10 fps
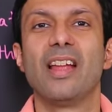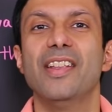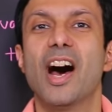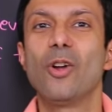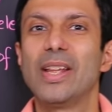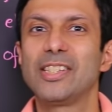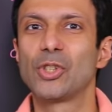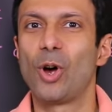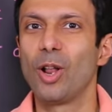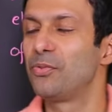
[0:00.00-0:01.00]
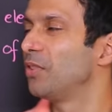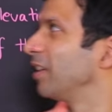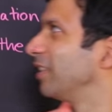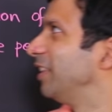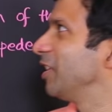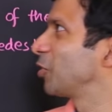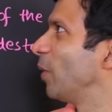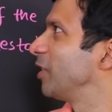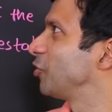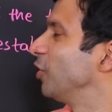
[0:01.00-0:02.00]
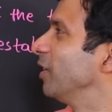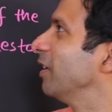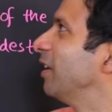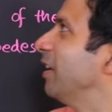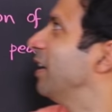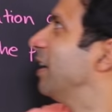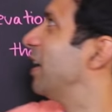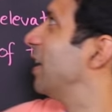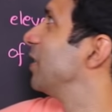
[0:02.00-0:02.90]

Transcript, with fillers: Now let's solve this question. A